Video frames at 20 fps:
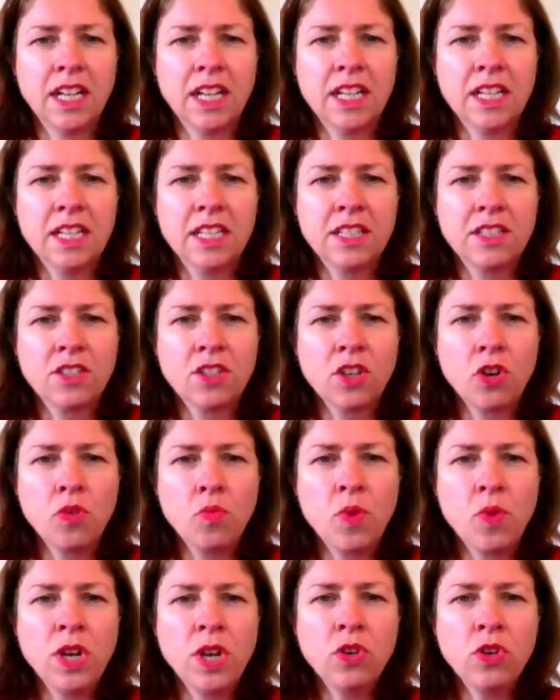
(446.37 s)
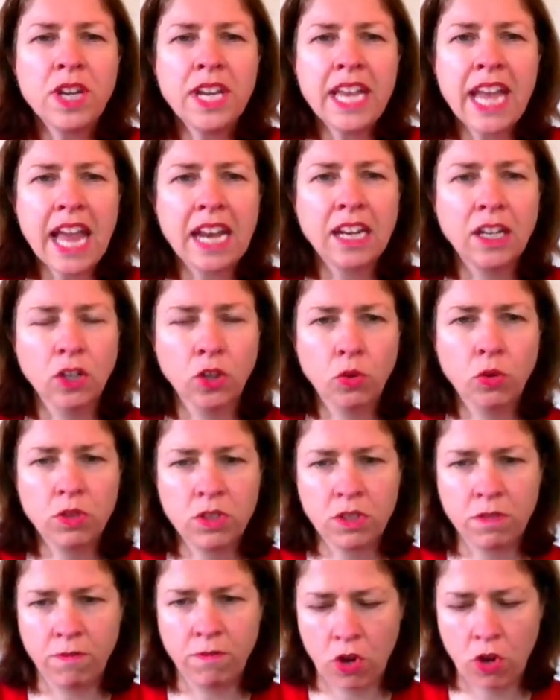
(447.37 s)
So we're looking at
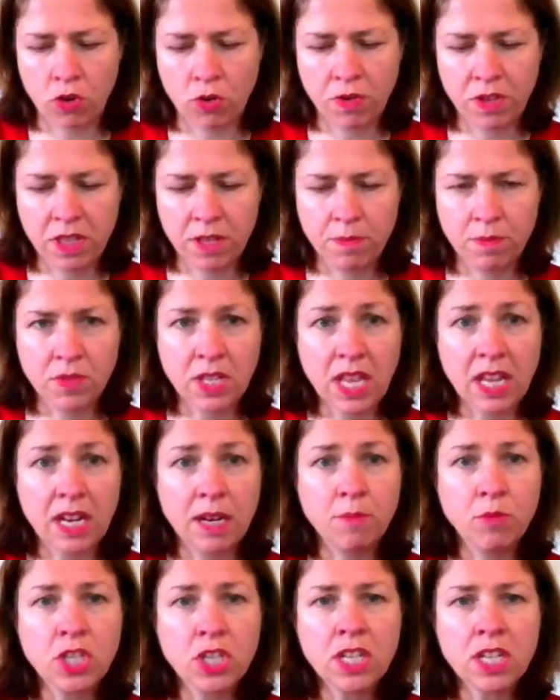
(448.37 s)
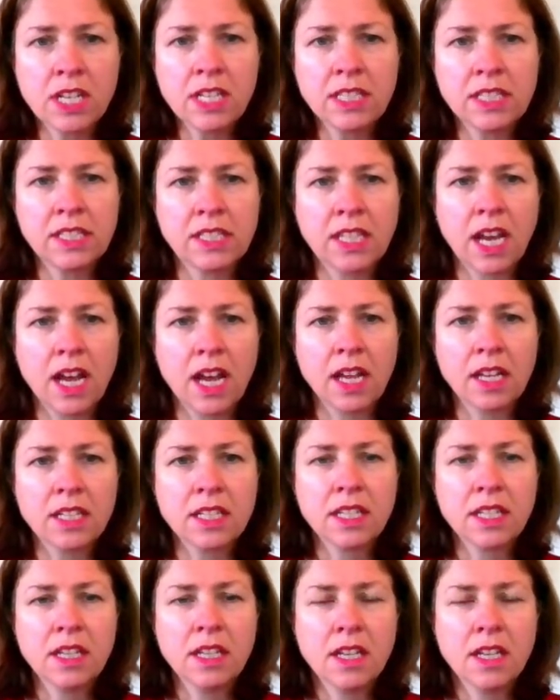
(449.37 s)
laws of logarithms, and I'm just going to start.